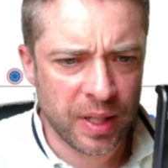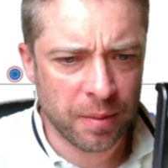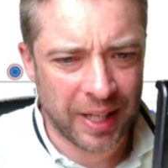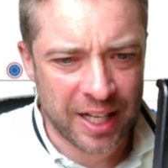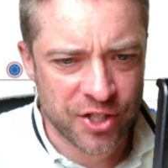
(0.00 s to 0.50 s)

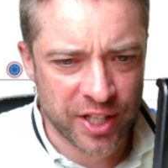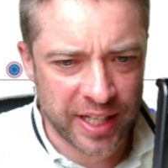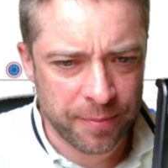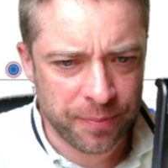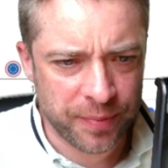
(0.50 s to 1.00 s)
Well,
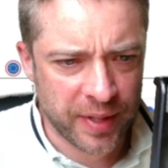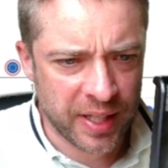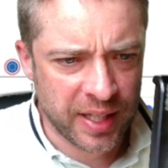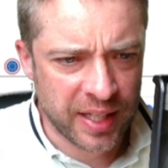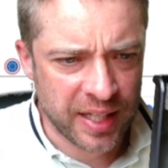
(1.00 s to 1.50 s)
actually,
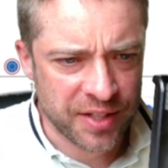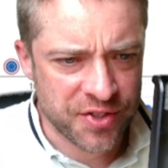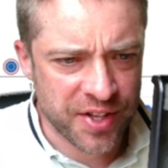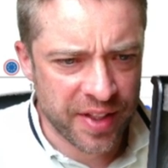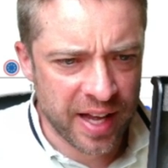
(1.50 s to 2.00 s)
it's
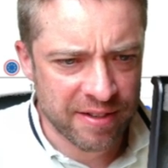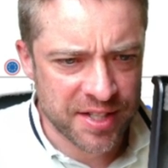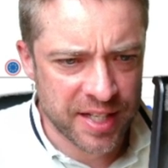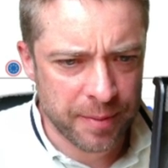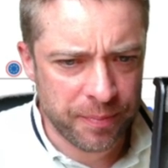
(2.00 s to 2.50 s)
to there, isn't it?